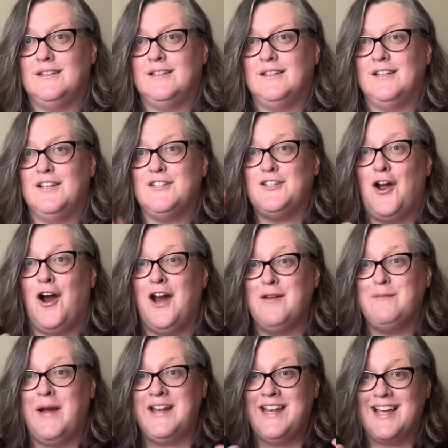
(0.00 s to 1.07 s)
sorry,
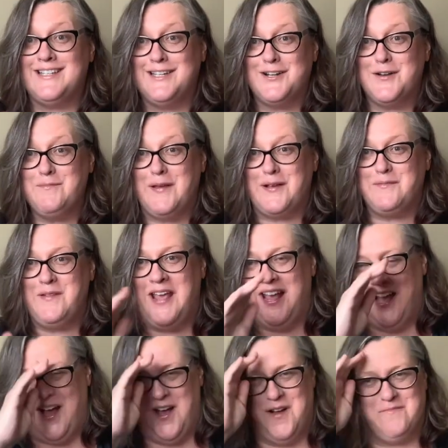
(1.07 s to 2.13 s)
my dad's here to pick
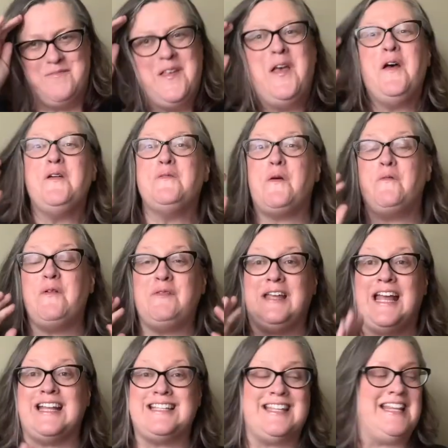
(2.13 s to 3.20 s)
me up. But when we
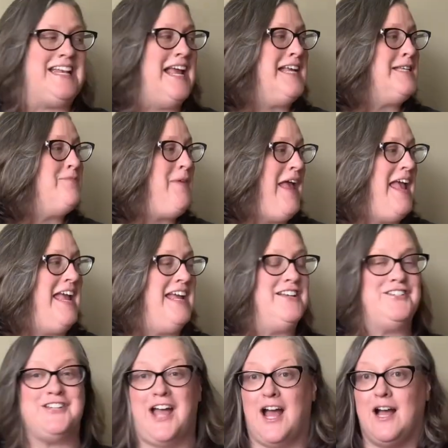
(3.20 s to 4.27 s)
get to the next
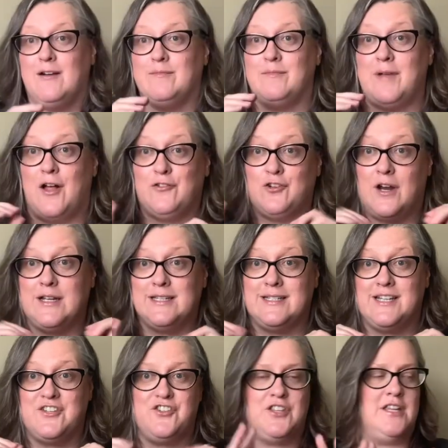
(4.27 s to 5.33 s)
page, I'll try to
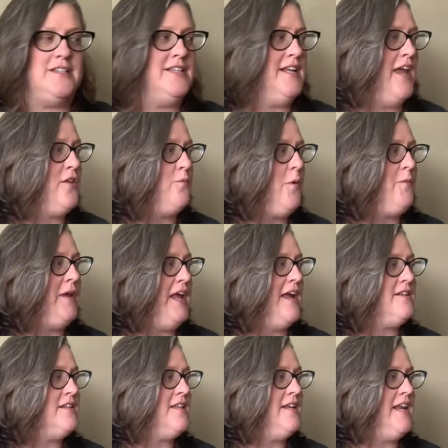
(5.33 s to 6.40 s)
stitch these together. When we
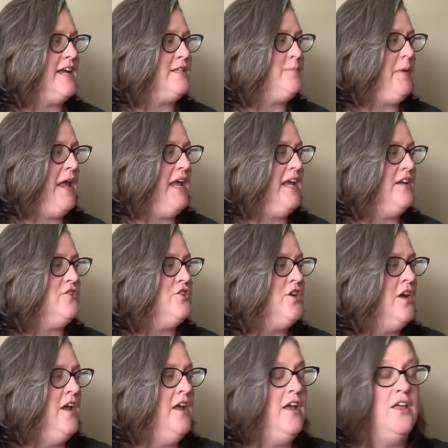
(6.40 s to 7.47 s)
get to the next page,
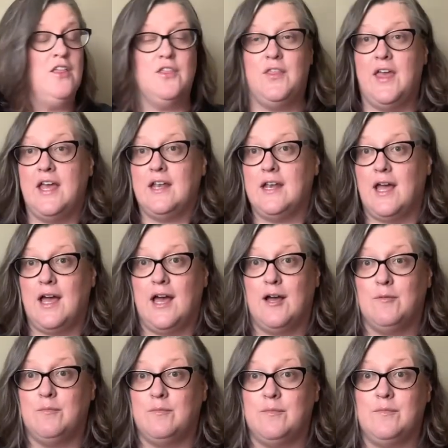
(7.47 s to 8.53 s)

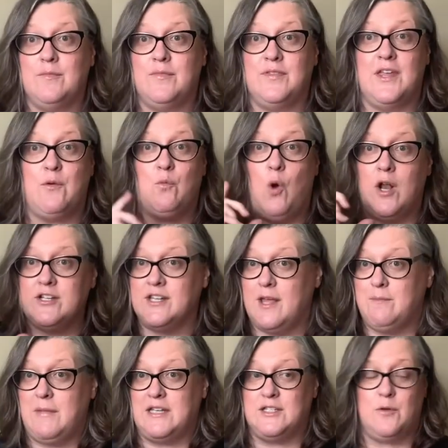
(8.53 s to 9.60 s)
then watch
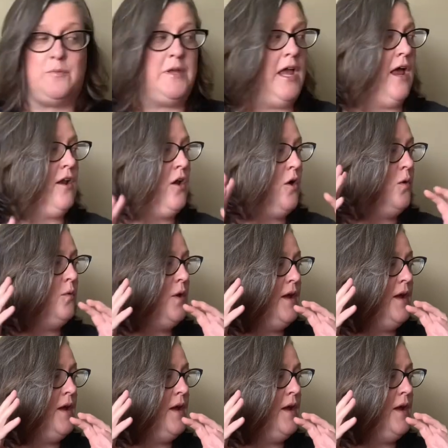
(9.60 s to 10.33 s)
that mezzo piano